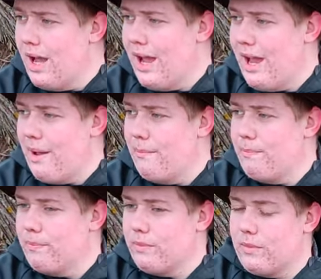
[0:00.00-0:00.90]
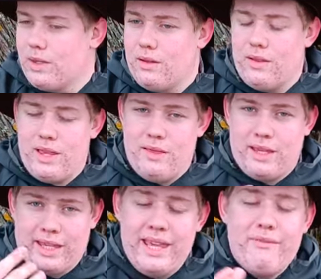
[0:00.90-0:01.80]

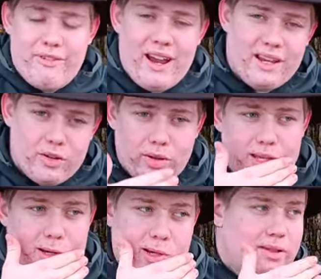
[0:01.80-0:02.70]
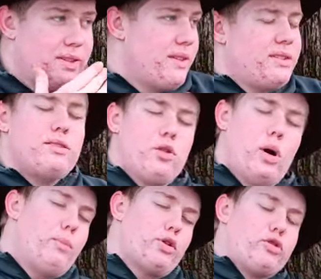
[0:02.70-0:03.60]
The key factor here is that this is
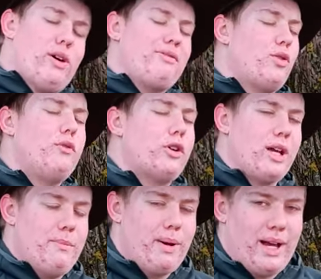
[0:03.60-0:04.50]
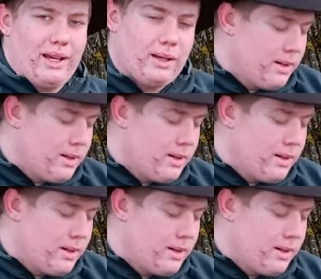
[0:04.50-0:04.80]
not a bushcraft overnight bag.